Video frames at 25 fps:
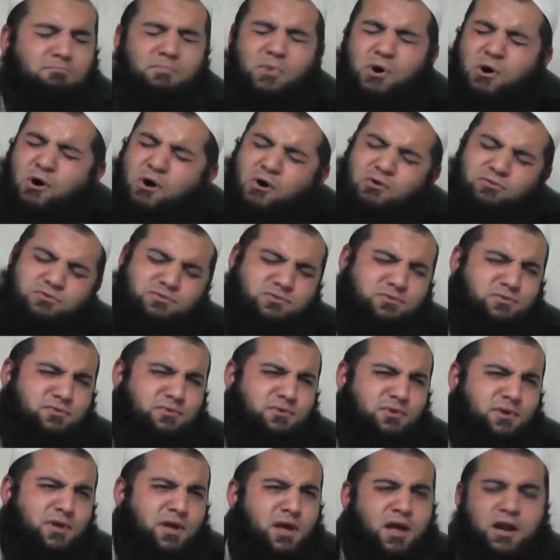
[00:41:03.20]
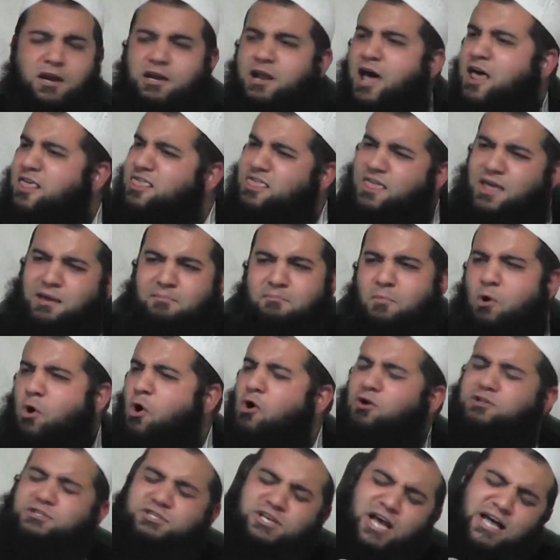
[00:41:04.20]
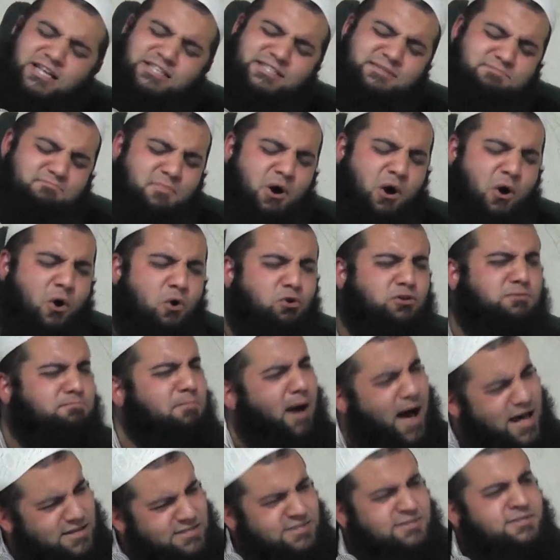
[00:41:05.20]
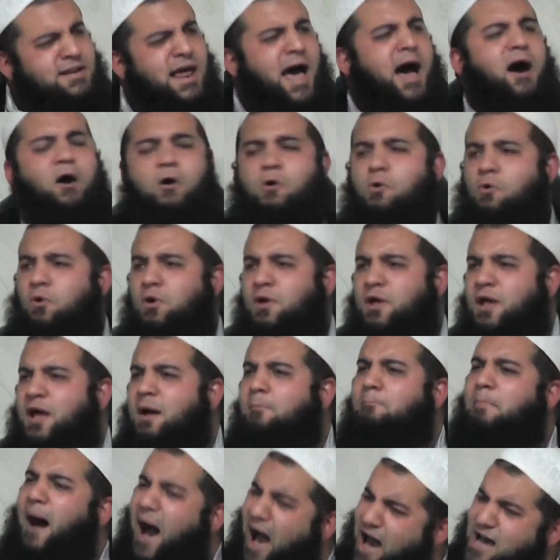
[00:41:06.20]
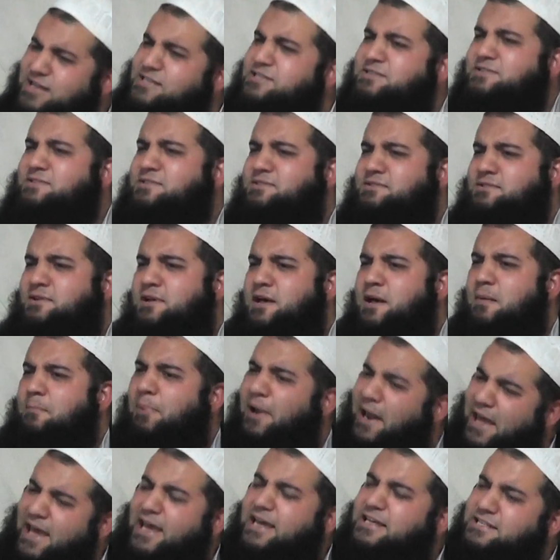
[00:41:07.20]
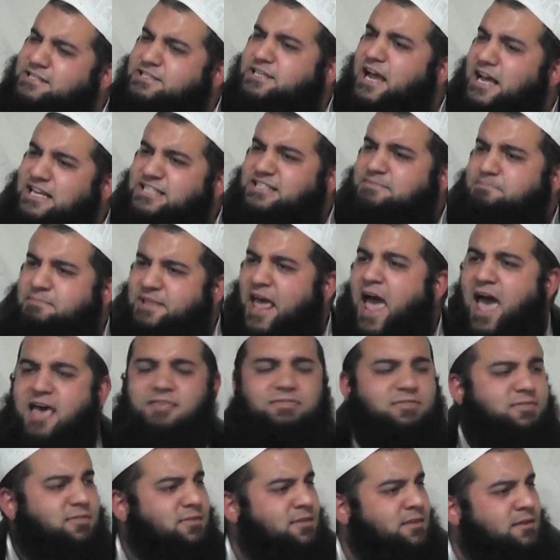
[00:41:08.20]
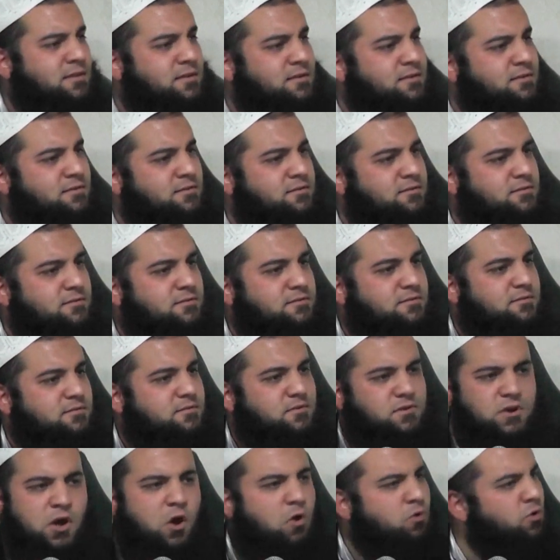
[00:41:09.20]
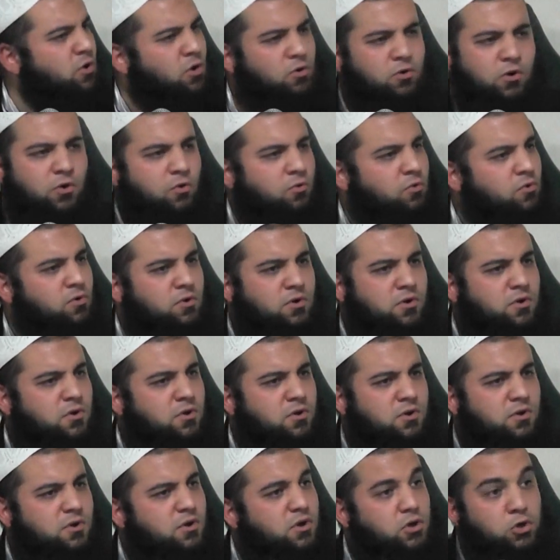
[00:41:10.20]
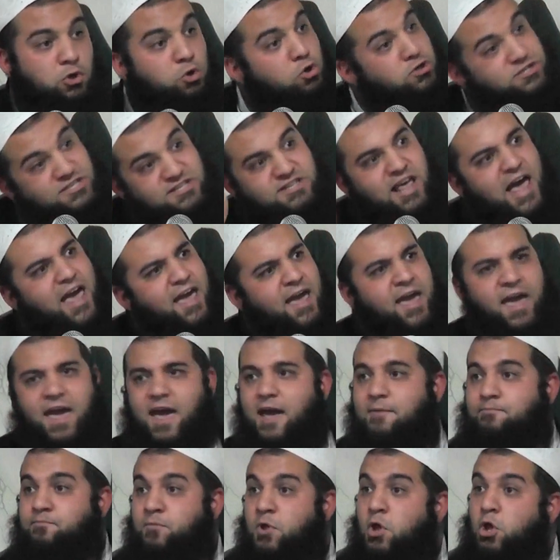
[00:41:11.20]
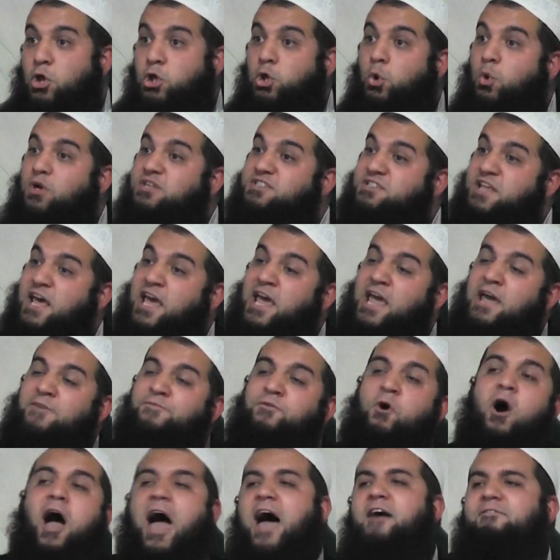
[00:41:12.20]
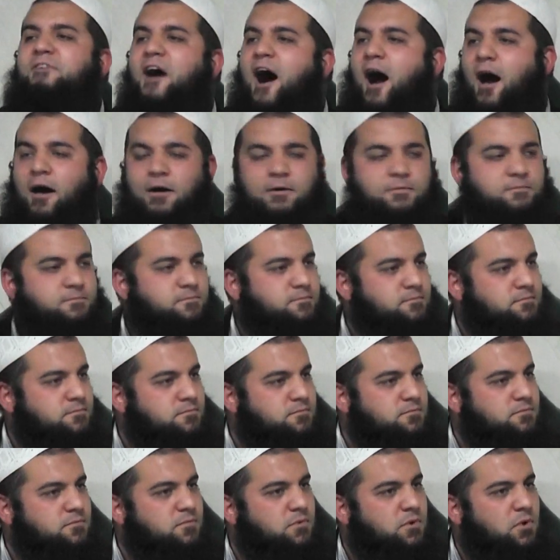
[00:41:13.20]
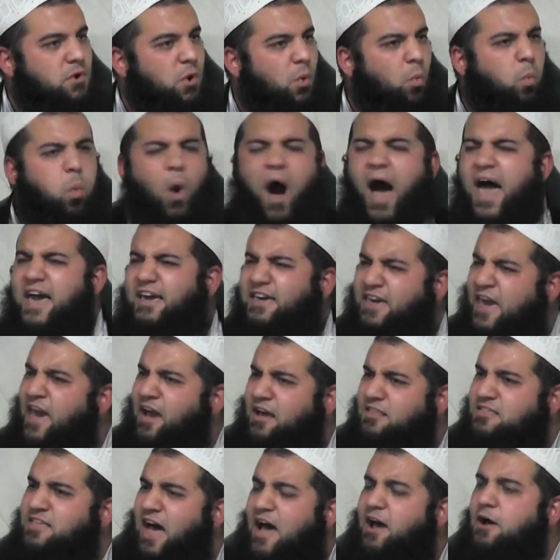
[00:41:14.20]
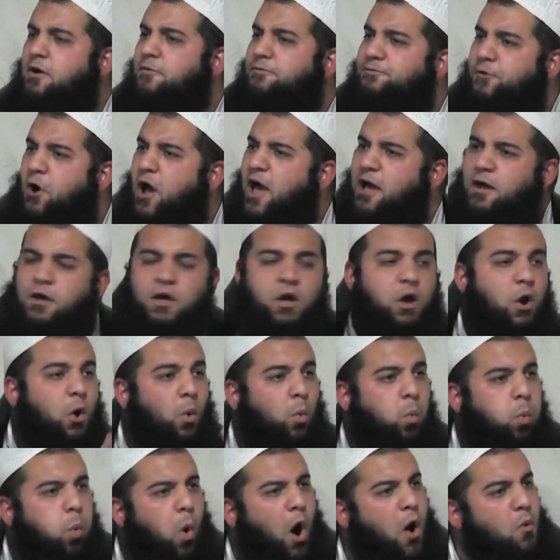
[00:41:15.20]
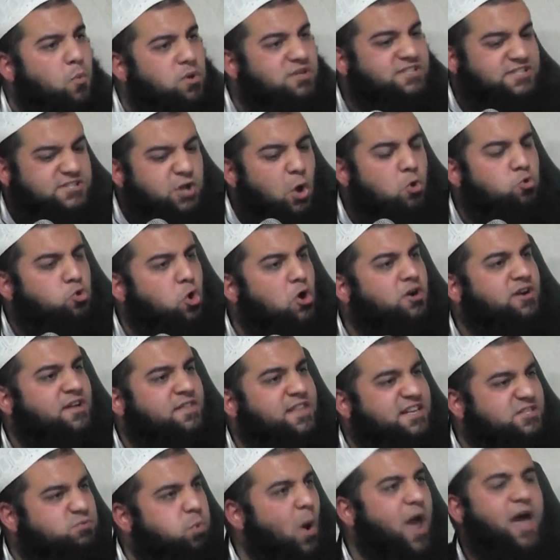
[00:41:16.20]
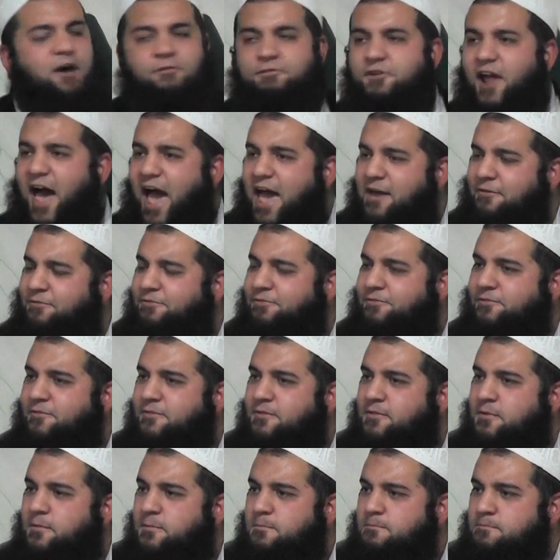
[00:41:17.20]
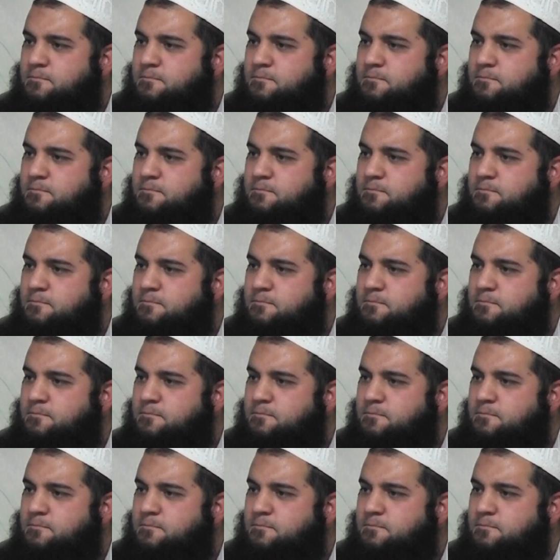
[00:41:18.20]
Maut. Nothing more, just maut. Bas now. Bas! Please, just death. No, no, no. You'll stay here. You will stay here forever. Why kick that for? What was so good in this way of life?